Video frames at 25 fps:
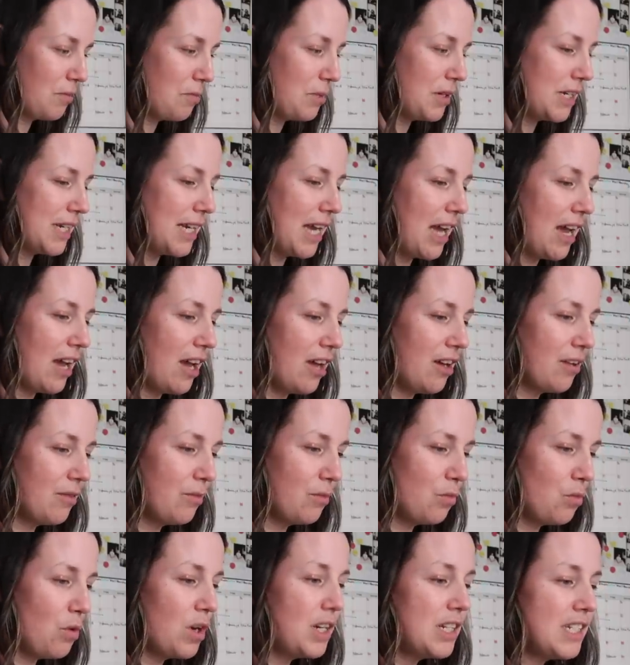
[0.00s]
But yeah,
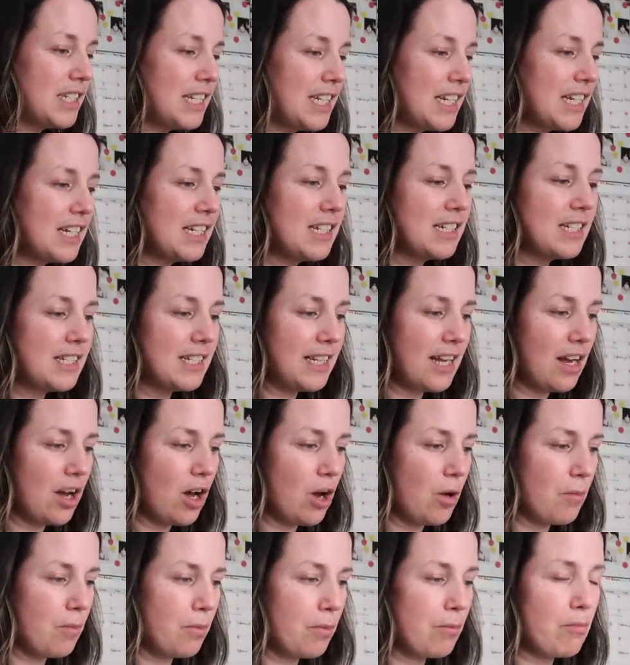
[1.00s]
once he can sit
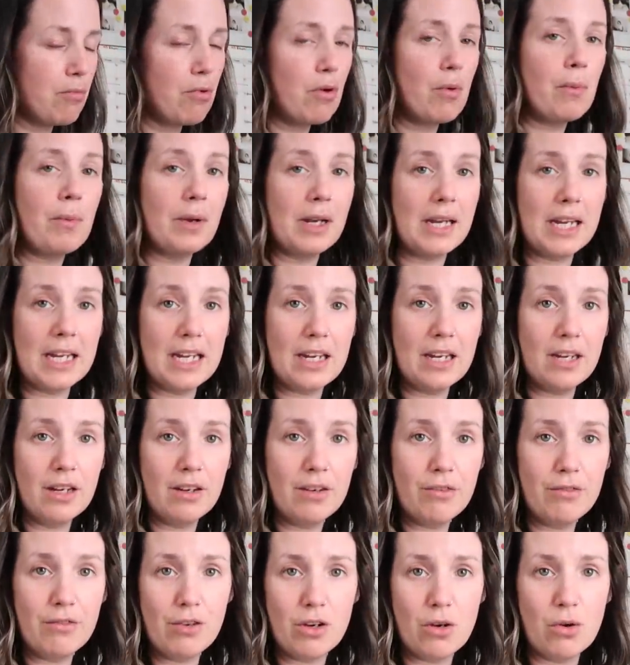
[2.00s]
up
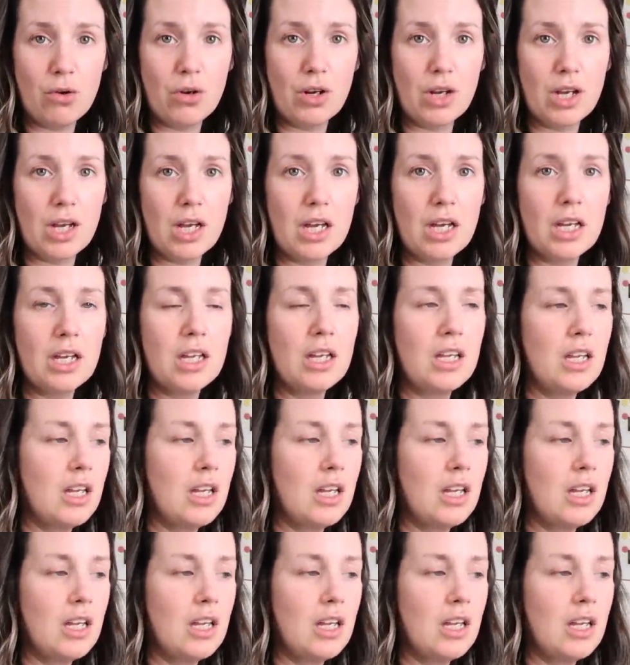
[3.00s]
properly for longer,